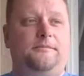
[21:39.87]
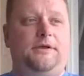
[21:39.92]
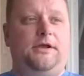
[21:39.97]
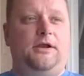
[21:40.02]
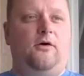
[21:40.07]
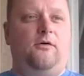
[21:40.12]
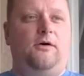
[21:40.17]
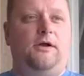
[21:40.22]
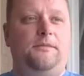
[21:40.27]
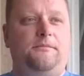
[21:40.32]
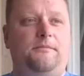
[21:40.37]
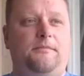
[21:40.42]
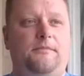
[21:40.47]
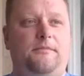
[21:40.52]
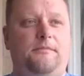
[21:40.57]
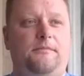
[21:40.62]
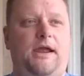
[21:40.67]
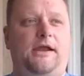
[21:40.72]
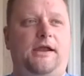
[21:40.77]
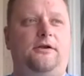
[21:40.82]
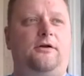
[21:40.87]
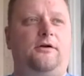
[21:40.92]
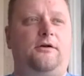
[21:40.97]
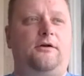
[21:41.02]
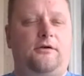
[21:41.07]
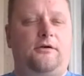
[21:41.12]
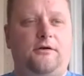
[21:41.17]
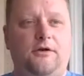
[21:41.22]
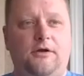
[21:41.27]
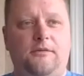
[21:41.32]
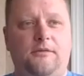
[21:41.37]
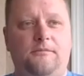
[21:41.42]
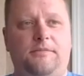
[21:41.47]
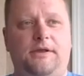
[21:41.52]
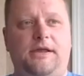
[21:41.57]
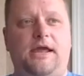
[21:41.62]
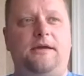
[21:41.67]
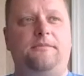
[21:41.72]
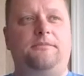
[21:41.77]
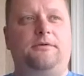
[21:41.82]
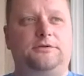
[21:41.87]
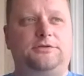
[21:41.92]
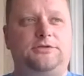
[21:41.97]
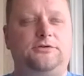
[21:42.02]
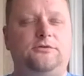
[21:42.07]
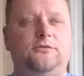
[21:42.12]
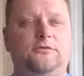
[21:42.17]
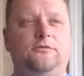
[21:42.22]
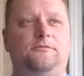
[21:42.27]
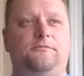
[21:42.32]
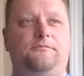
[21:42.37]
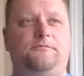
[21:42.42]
you know it made her be able to